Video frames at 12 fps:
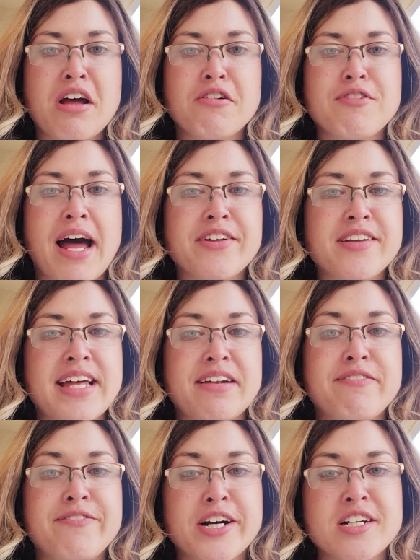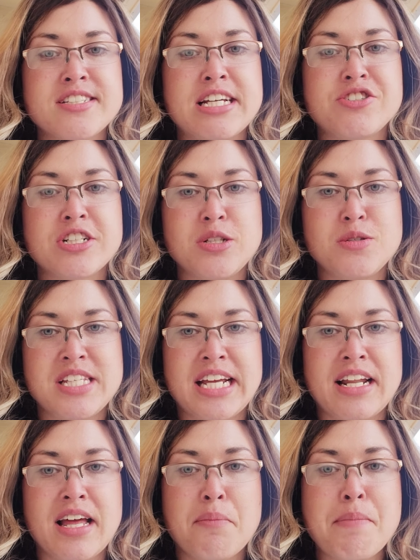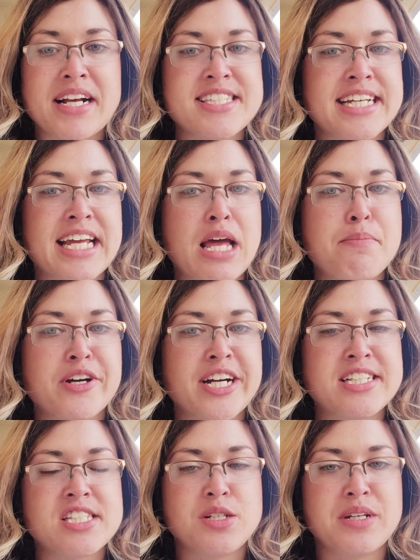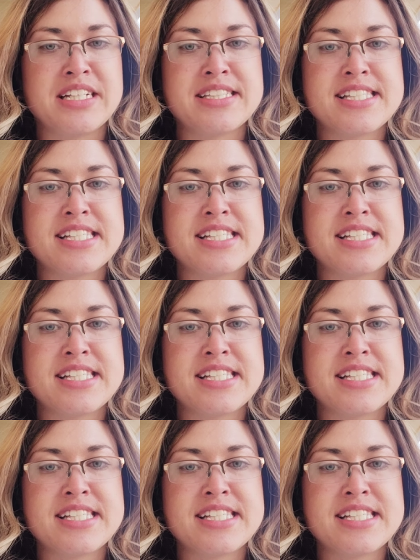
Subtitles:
rather than first introducing Mexican immigrant students